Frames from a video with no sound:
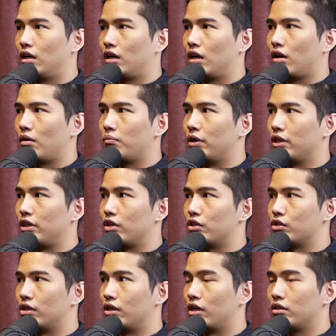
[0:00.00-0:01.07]
But there's
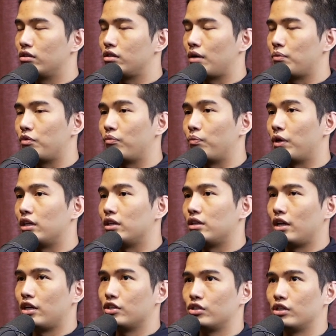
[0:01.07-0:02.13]
another type of
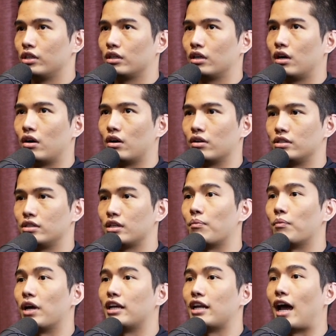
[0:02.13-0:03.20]
meditation called
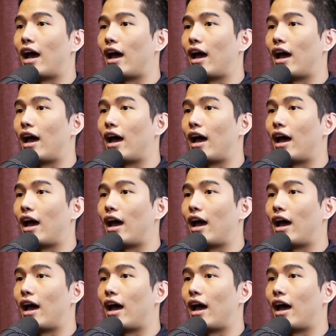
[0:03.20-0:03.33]
samatha.